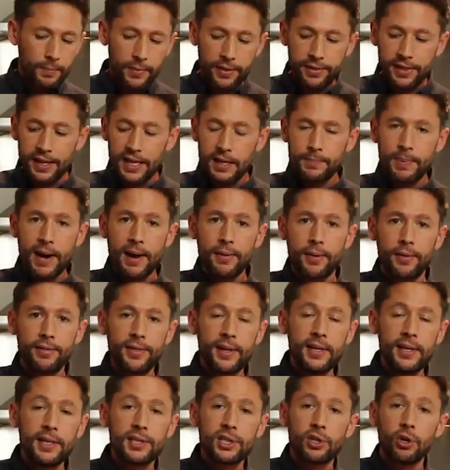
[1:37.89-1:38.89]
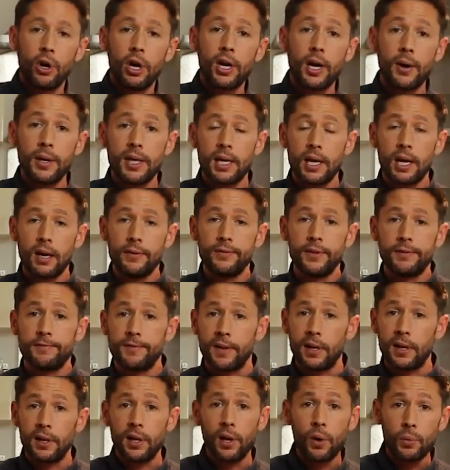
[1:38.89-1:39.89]
Think about the thing that's got to go in the oven
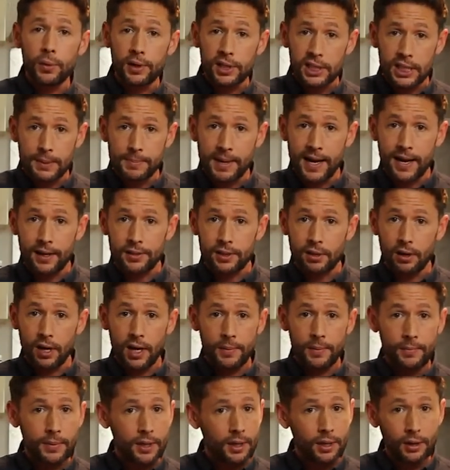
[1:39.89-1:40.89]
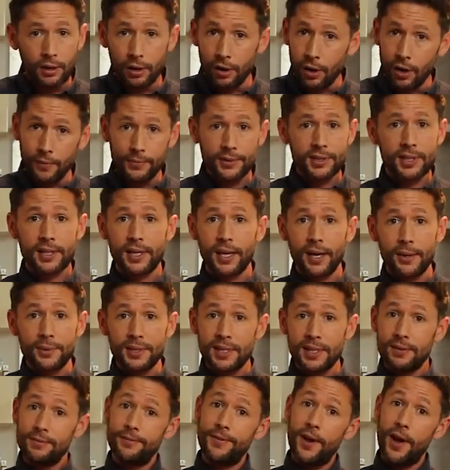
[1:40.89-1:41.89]
for the longest amount of time, obviously goes
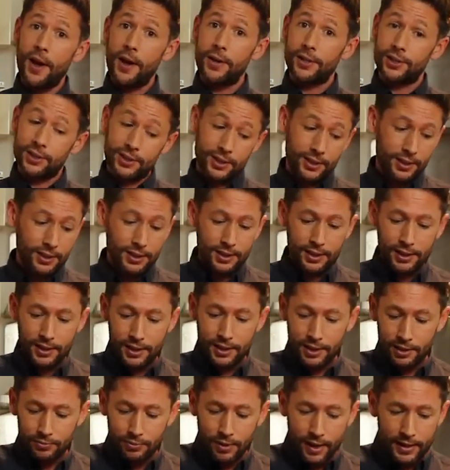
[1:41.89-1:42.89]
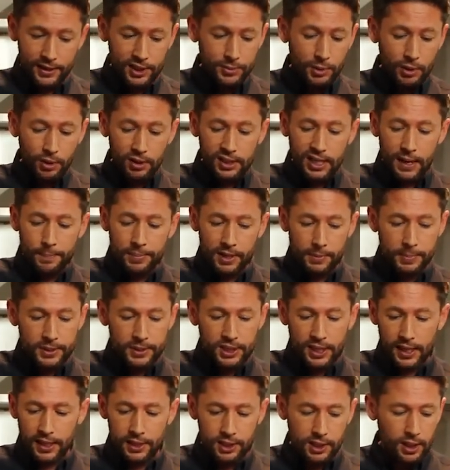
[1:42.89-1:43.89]
in first. Right, so we've got a couple of
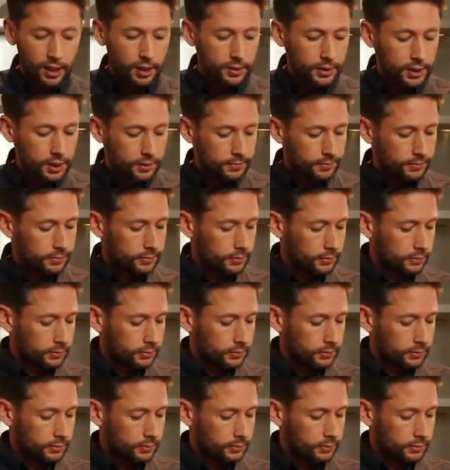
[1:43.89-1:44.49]
potatoes.